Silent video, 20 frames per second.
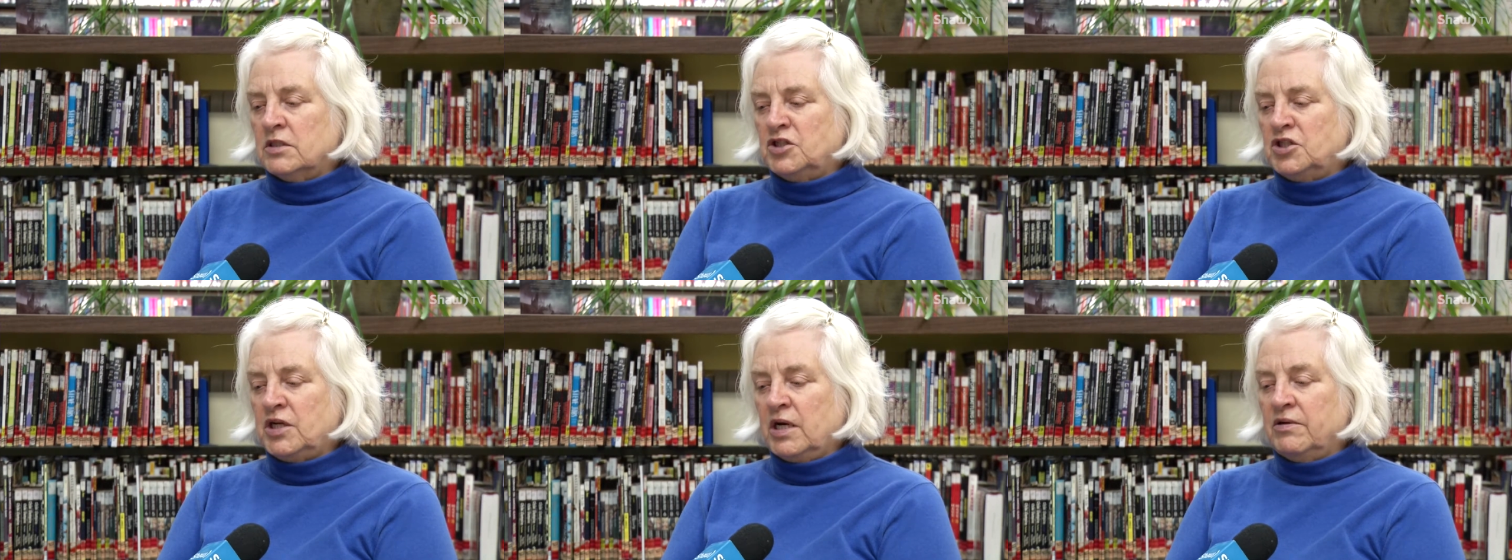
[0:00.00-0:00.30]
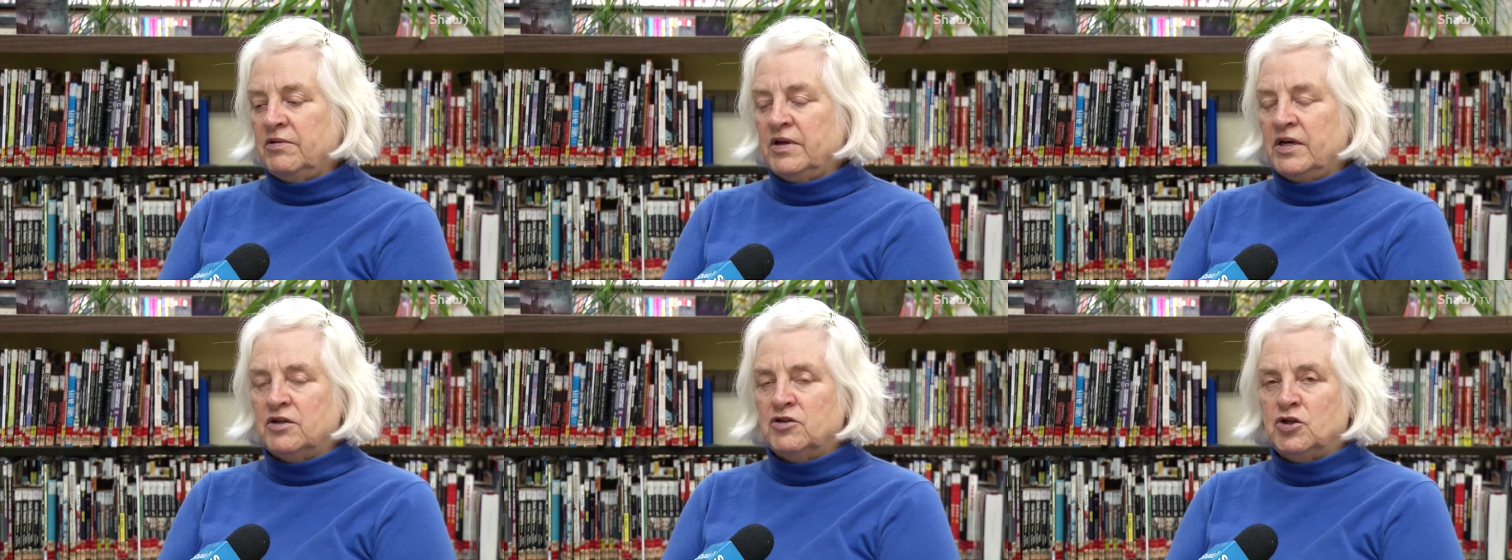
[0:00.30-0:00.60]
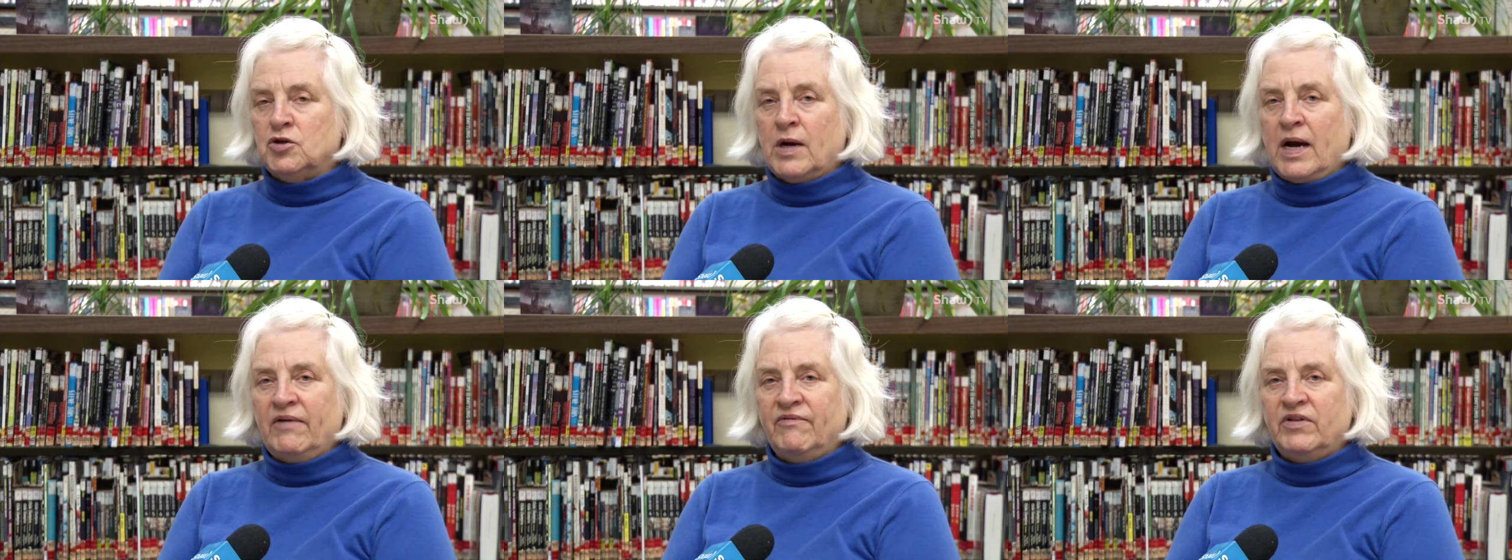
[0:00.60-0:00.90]
share their
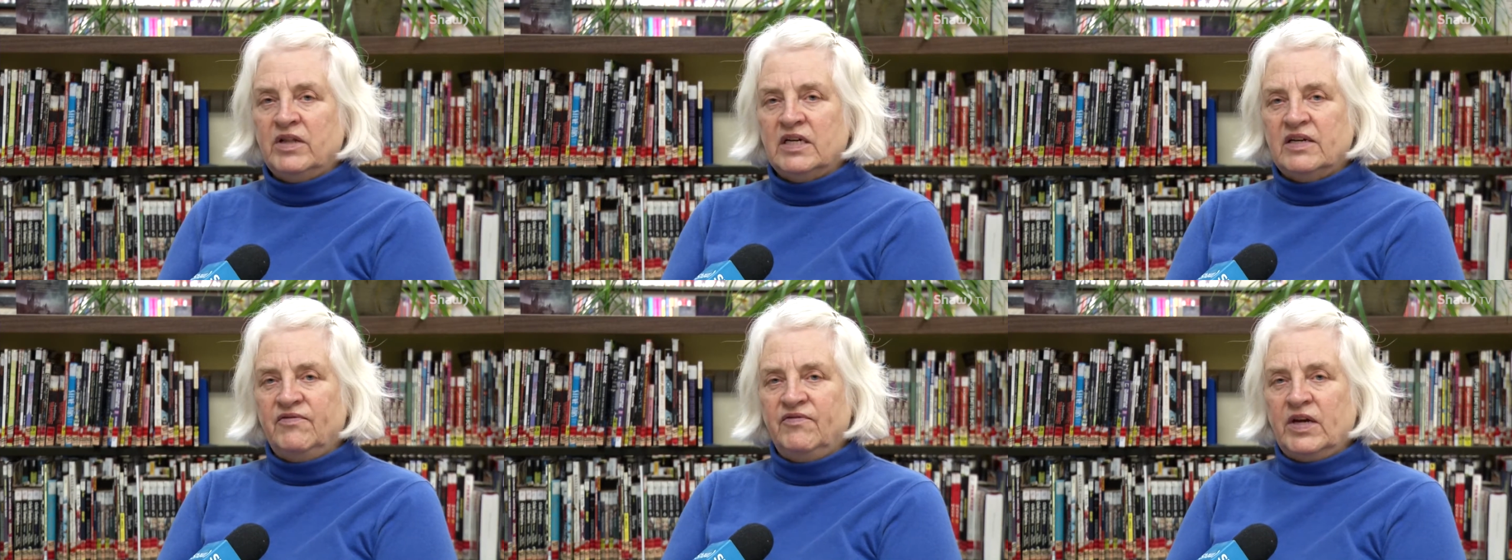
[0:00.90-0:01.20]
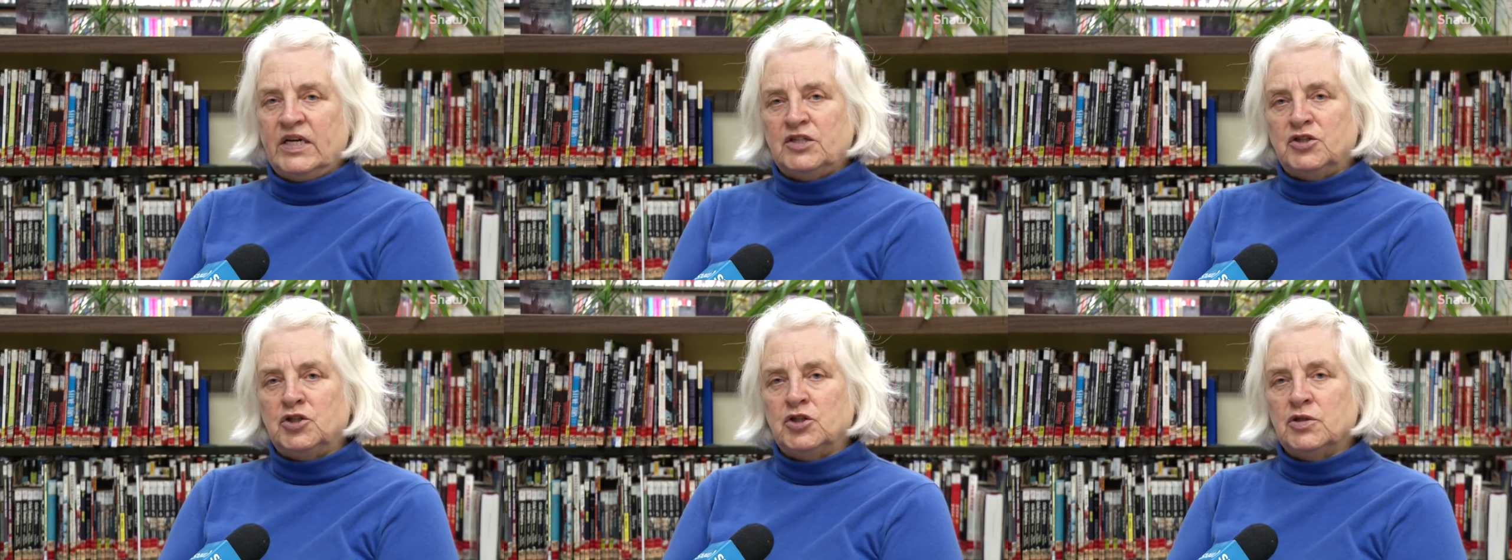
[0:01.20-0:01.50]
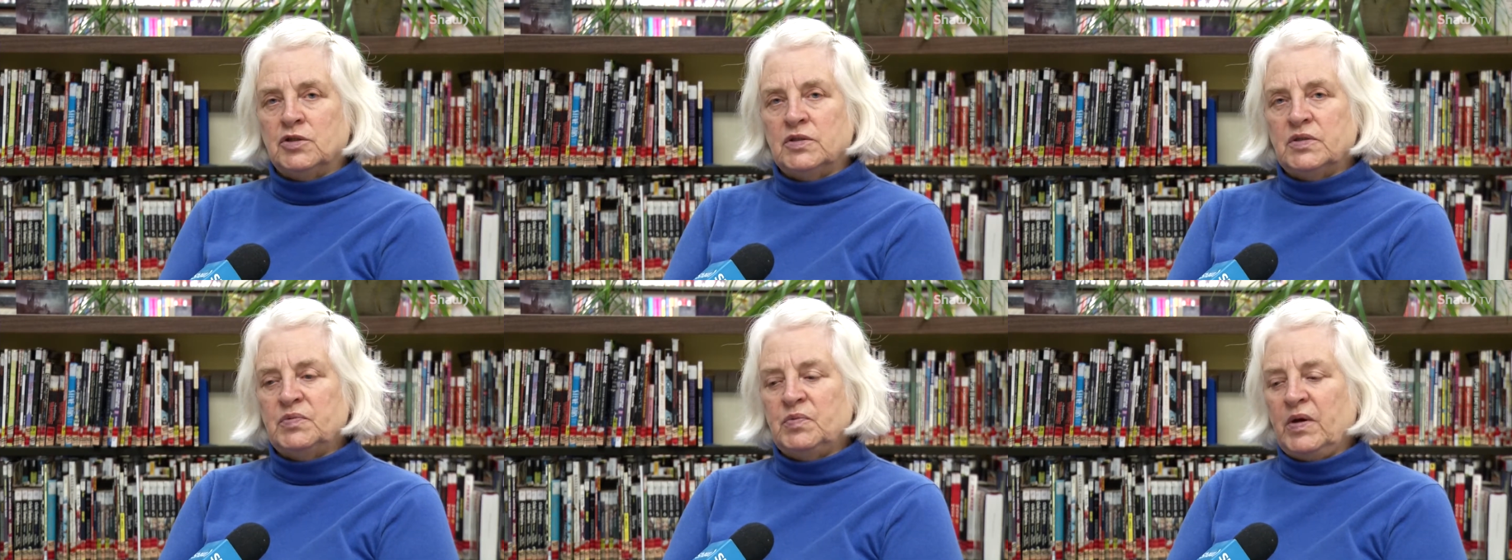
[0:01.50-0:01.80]
travel
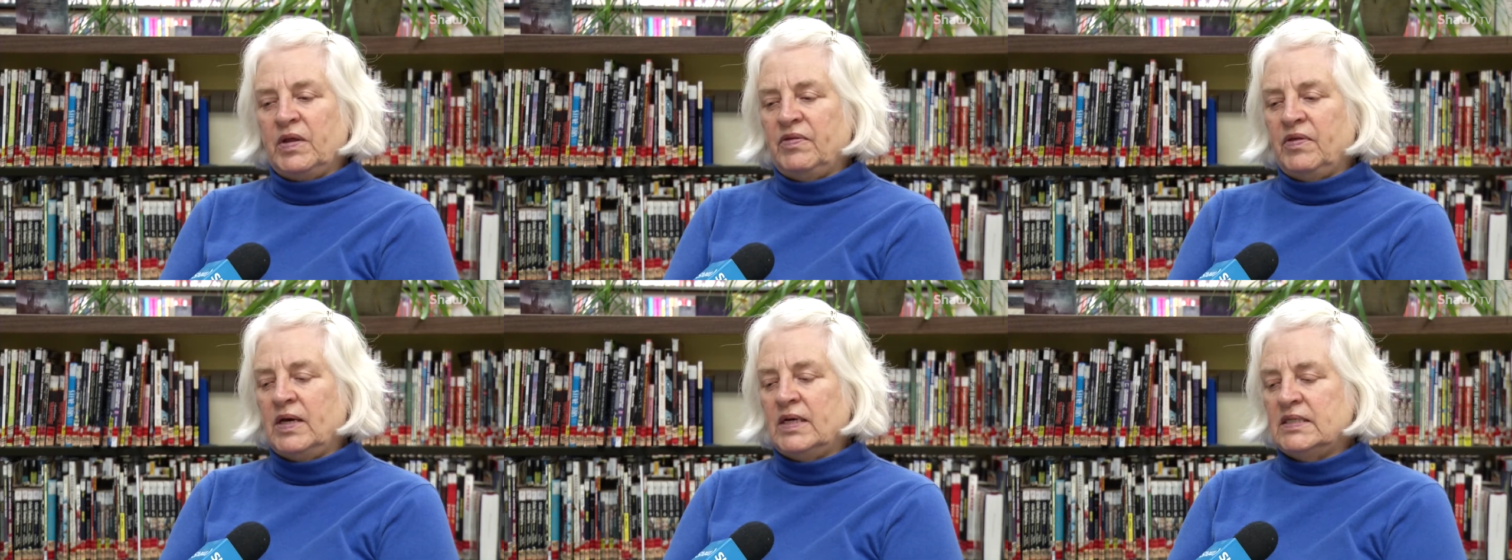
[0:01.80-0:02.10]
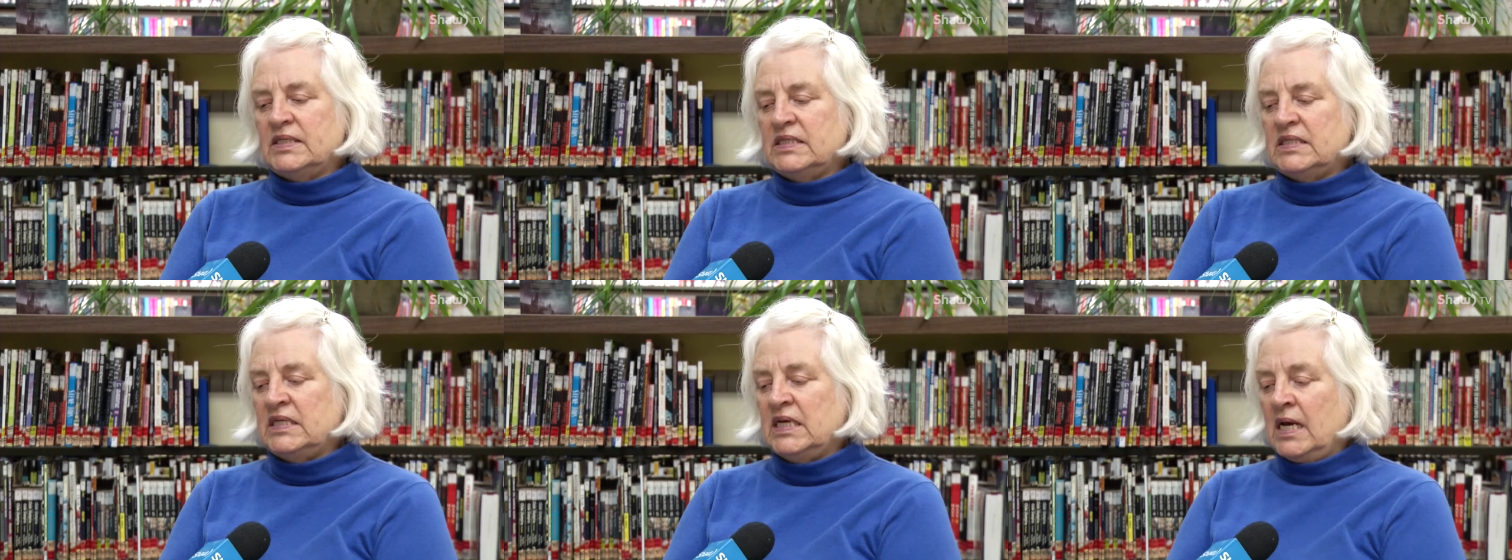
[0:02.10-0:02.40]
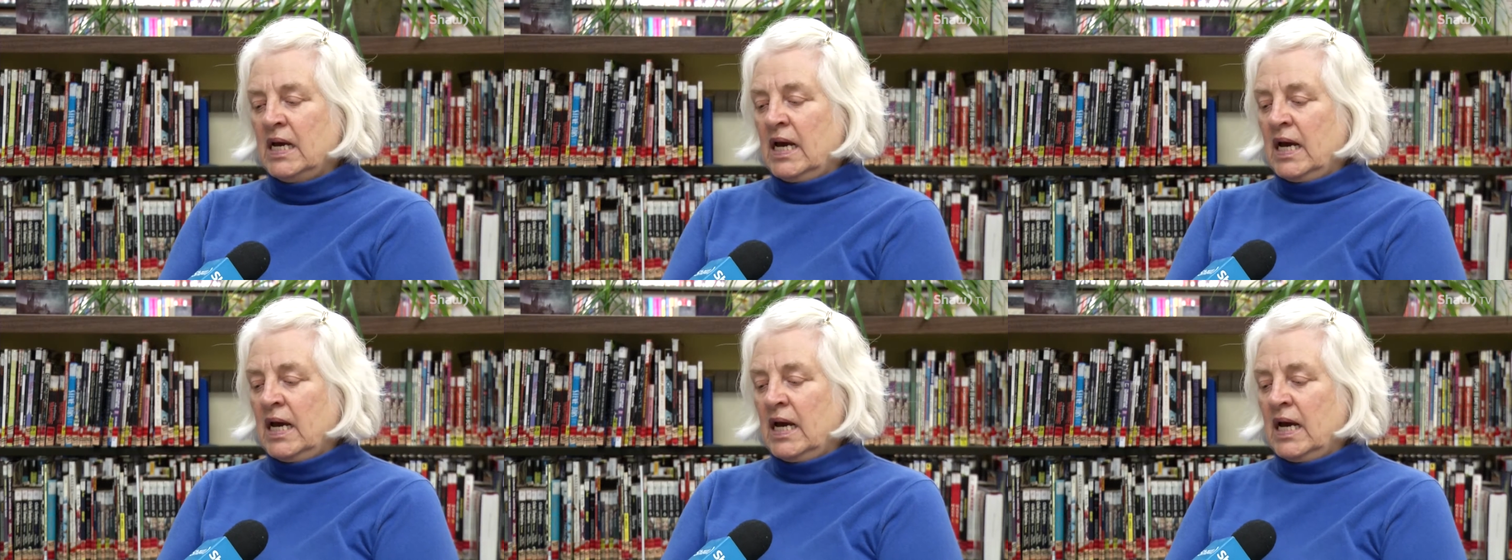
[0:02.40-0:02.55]
adventures with us.